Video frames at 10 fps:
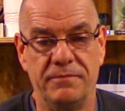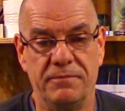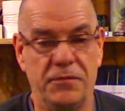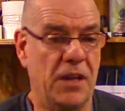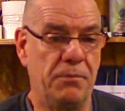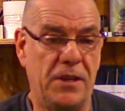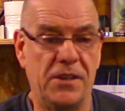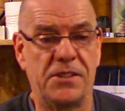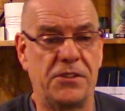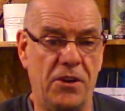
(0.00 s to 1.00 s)
Not
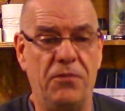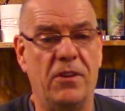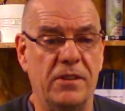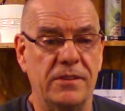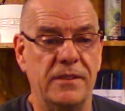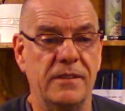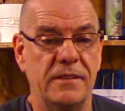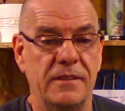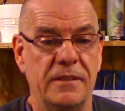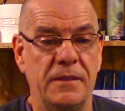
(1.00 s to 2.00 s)
because it's their fault,
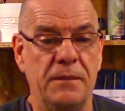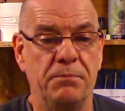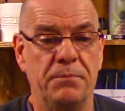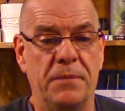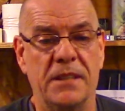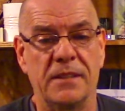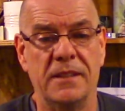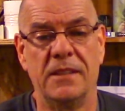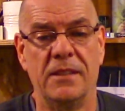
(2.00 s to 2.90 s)
but